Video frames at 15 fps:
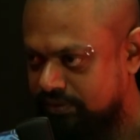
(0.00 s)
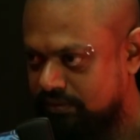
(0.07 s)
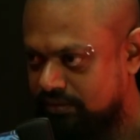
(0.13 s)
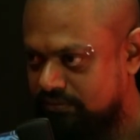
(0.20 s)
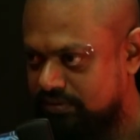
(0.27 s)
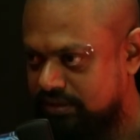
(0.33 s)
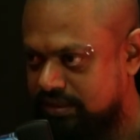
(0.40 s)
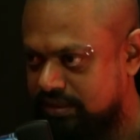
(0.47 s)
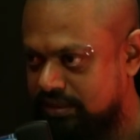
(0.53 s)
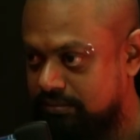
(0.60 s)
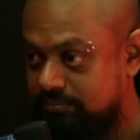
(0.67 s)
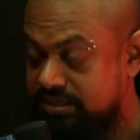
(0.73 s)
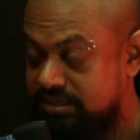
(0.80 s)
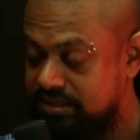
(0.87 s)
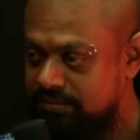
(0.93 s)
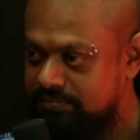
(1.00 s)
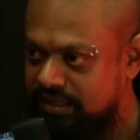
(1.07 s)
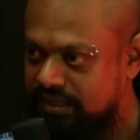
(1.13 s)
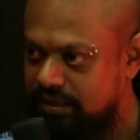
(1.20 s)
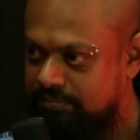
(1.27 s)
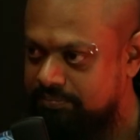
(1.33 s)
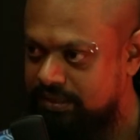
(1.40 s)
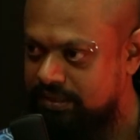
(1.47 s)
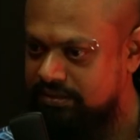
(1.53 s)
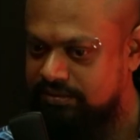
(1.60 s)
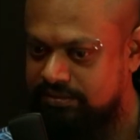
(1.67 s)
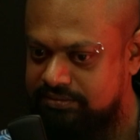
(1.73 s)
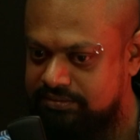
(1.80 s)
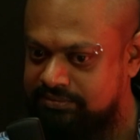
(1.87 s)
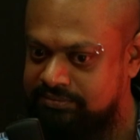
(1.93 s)
to the kill. But something happened
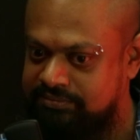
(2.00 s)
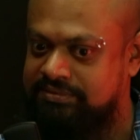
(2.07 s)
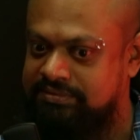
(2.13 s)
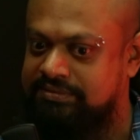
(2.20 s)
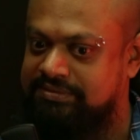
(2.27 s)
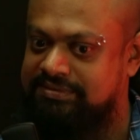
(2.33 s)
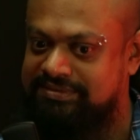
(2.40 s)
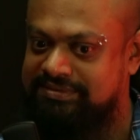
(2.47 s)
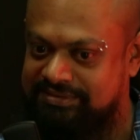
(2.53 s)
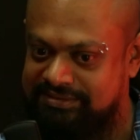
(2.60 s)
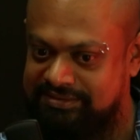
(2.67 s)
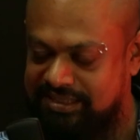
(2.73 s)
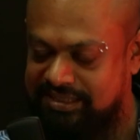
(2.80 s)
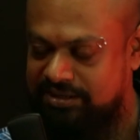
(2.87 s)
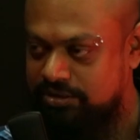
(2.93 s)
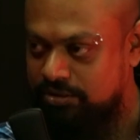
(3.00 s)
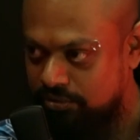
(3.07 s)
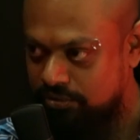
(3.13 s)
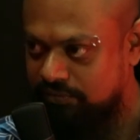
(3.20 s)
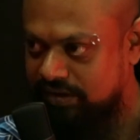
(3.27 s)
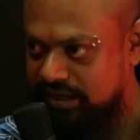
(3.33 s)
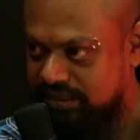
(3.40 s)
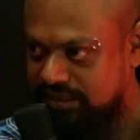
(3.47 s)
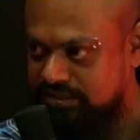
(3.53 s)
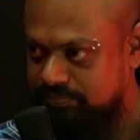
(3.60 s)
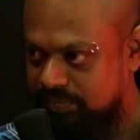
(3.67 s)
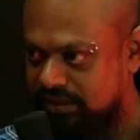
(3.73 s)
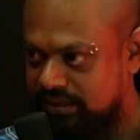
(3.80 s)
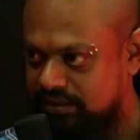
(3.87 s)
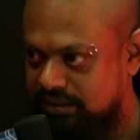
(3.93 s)
that no one
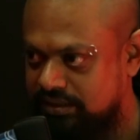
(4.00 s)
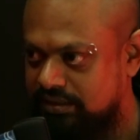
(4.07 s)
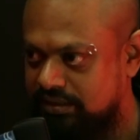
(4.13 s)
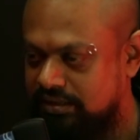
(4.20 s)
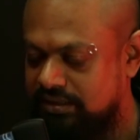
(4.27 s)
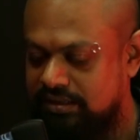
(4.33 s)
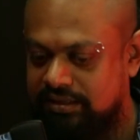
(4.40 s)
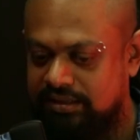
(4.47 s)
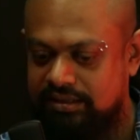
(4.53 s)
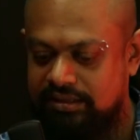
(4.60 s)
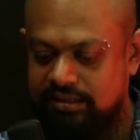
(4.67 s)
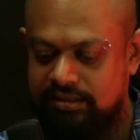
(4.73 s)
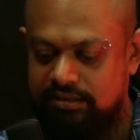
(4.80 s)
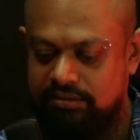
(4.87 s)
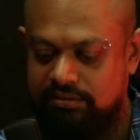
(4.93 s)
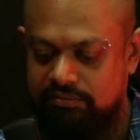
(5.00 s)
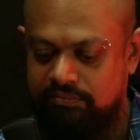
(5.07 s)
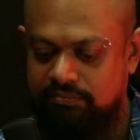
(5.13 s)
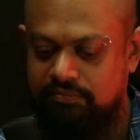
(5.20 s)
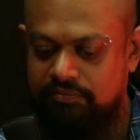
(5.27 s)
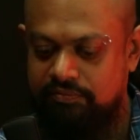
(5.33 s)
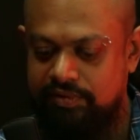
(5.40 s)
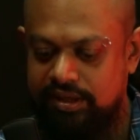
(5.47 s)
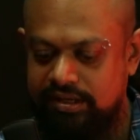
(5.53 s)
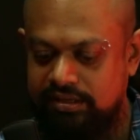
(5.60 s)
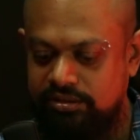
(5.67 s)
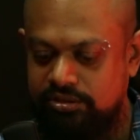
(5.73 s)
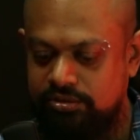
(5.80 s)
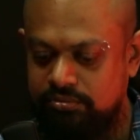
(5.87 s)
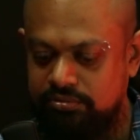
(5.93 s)
expected. When
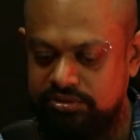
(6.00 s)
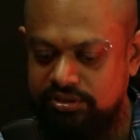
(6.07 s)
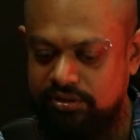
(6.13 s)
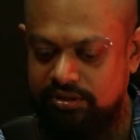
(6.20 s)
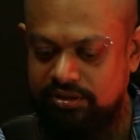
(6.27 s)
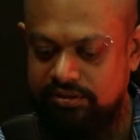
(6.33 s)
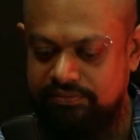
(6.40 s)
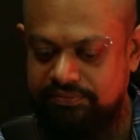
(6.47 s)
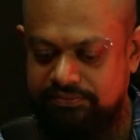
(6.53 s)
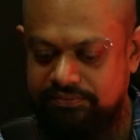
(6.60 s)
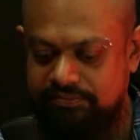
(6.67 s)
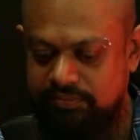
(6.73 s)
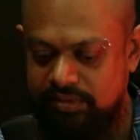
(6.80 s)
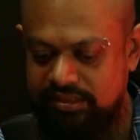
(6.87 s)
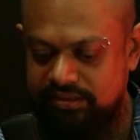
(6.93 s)
you sort of when